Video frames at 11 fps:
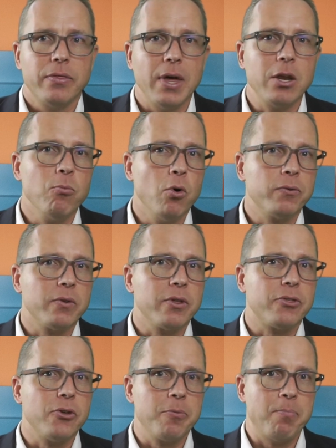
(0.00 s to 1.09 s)
Then you move to the
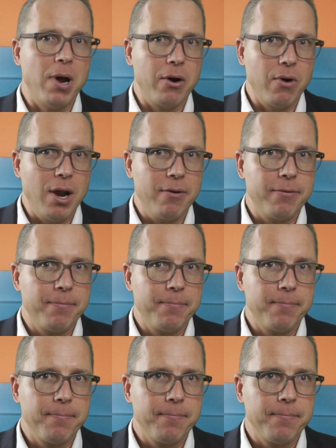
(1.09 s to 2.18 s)
third paragraph.
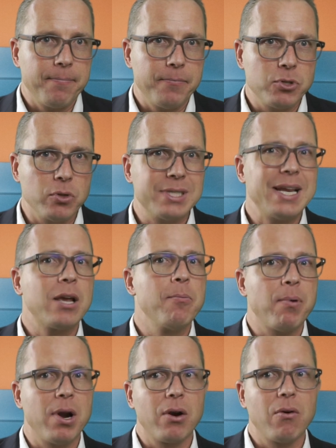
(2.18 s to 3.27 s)
So the
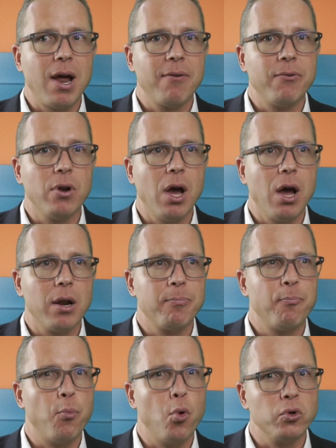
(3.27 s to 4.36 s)
second paragraph, you're not
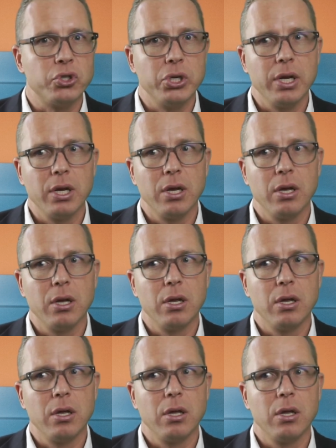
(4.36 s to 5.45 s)
pushing
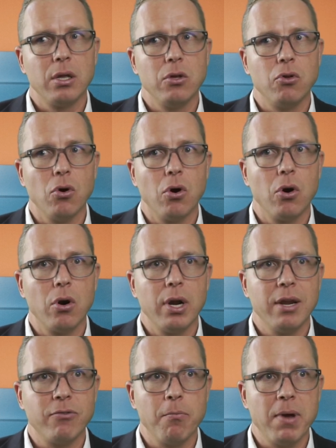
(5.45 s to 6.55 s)
your
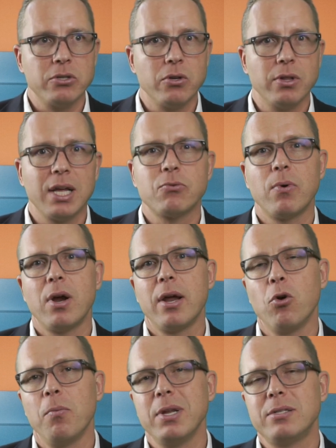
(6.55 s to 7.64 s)
information. That's where I
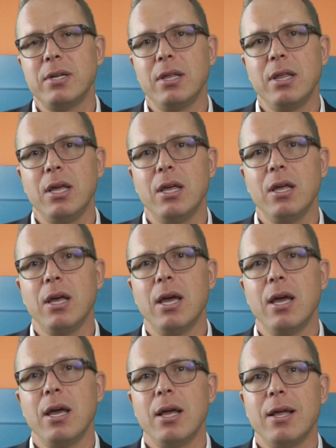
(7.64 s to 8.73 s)
normally see the
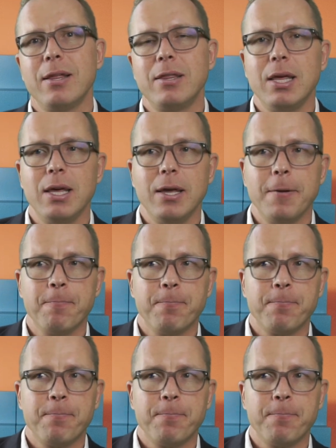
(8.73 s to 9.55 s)
the